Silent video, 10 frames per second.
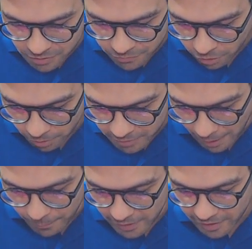from the
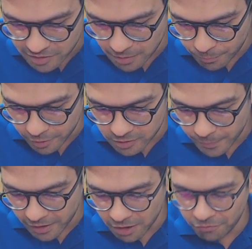application
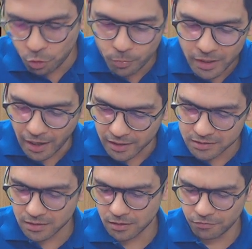perspective to be asked
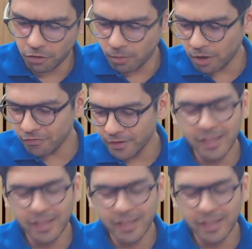in the form of